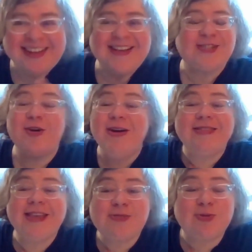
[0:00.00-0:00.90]
so, yeah,
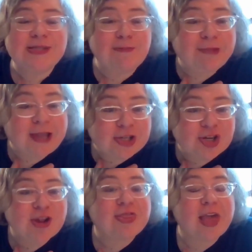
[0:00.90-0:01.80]
no, this was yeah. a
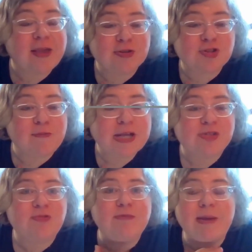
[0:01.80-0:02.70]
pleasure. Thank you so much.
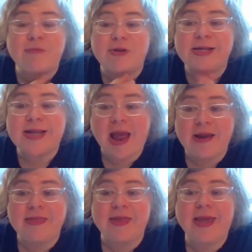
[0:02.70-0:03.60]
Remembering
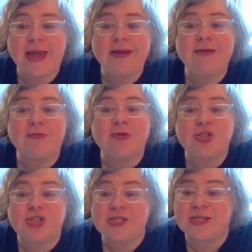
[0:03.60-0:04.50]
Tanith again
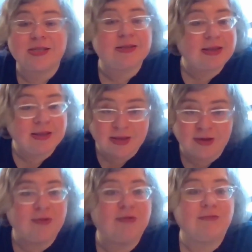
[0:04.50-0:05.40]
was just, you know.